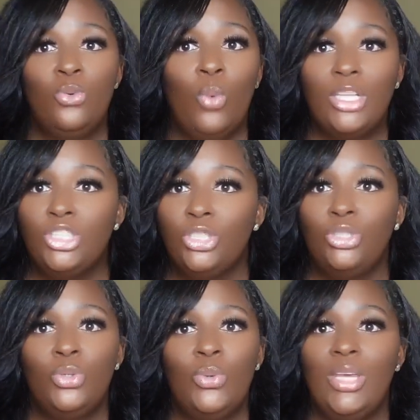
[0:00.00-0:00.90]
you want to
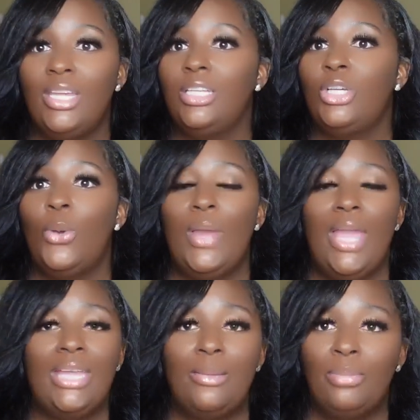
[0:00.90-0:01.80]
do it, go
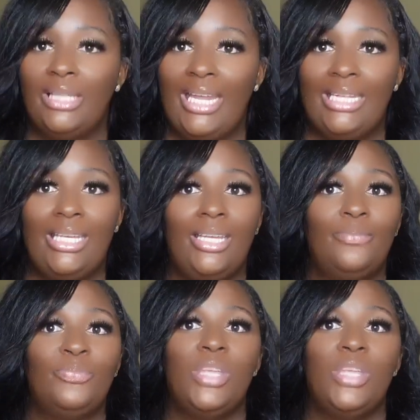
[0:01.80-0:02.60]
ahead and plan it